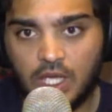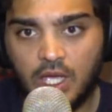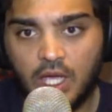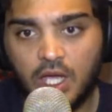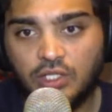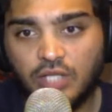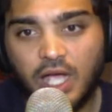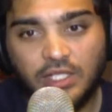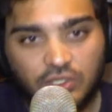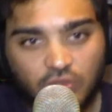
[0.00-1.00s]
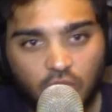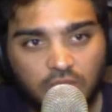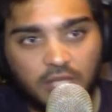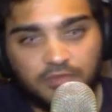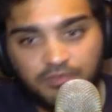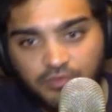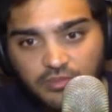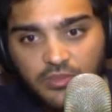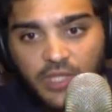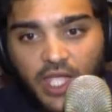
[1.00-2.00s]
So I just thought that
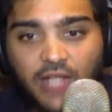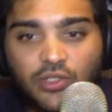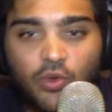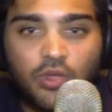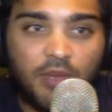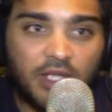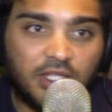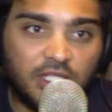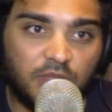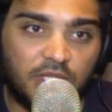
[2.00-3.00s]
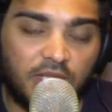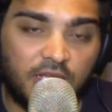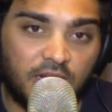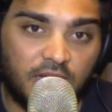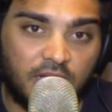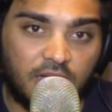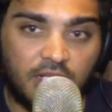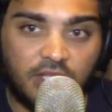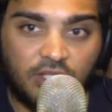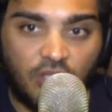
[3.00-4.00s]
I'd talk about this particular
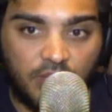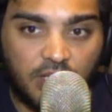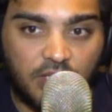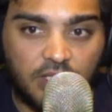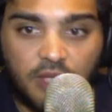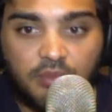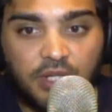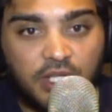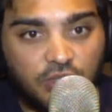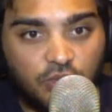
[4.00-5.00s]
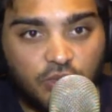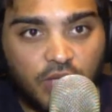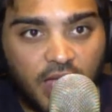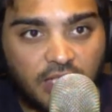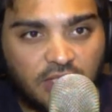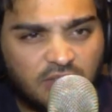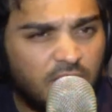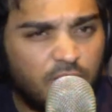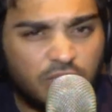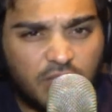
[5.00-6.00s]
topic and bring it to you guys,
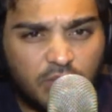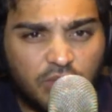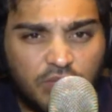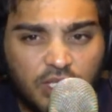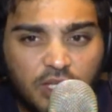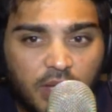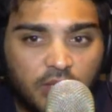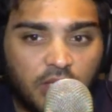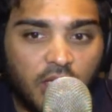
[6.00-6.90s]
give you something to think about.